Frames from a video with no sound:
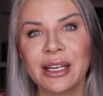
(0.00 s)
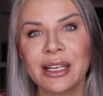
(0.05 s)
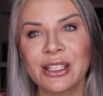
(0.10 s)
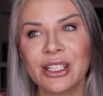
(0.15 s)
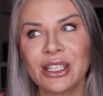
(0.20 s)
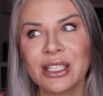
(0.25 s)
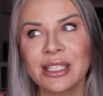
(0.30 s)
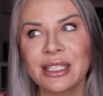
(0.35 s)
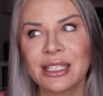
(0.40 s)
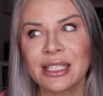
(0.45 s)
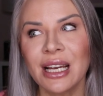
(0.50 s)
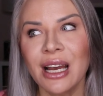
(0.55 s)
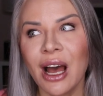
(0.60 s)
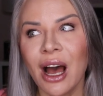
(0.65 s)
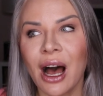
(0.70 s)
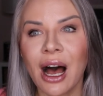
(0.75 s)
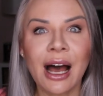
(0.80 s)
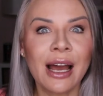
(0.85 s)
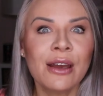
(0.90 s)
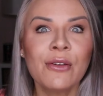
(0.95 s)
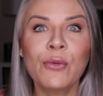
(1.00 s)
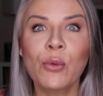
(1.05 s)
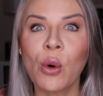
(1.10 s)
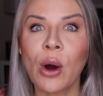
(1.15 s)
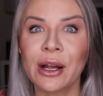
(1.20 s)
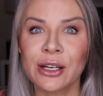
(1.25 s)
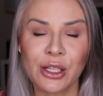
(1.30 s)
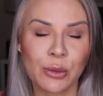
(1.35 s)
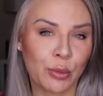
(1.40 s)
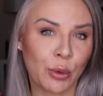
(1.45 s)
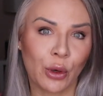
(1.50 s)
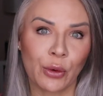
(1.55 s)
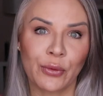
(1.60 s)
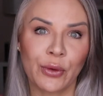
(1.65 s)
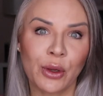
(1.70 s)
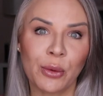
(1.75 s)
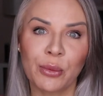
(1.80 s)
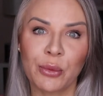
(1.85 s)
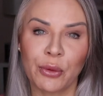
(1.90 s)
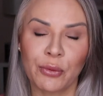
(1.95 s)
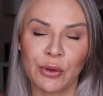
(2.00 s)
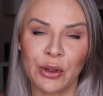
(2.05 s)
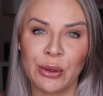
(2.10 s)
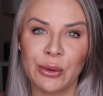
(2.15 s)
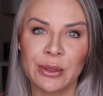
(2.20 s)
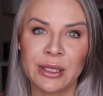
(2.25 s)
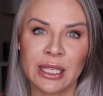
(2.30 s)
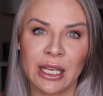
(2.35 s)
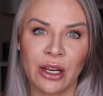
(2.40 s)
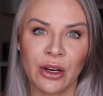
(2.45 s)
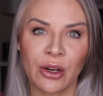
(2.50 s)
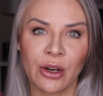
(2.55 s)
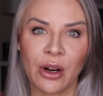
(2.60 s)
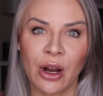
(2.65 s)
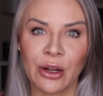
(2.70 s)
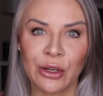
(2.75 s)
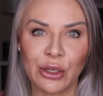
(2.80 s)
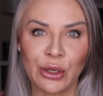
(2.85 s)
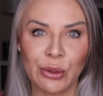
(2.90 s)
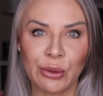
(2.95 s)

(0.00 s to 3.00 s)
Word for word: It just, I've watched perfume reviews here on